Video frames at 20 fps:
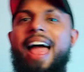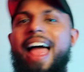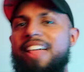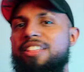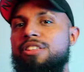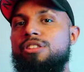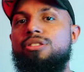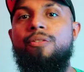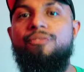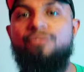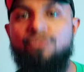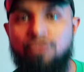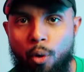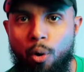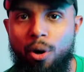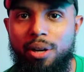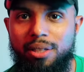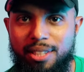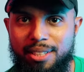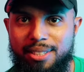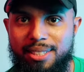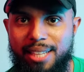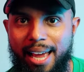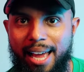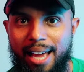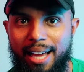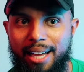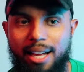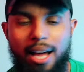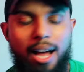And then the fourth
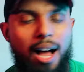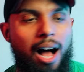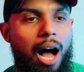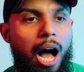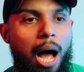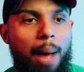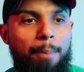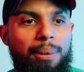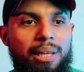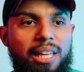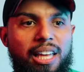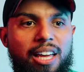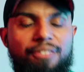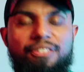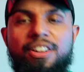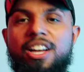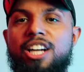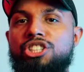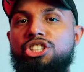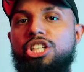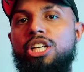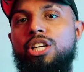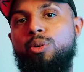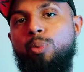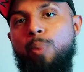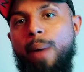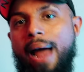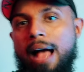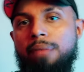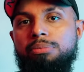attack, I believe she
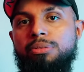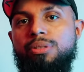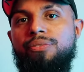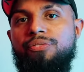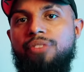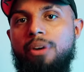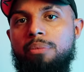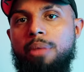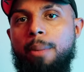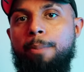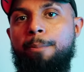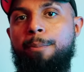grabs it from the